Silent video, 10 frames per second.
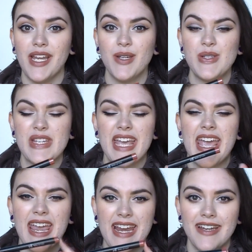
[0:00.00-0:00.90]
I used to
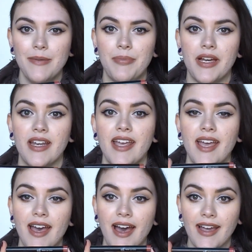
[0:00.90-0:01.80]
hate it, but
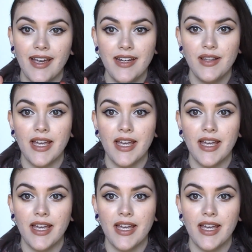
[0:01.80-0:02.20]
I kind of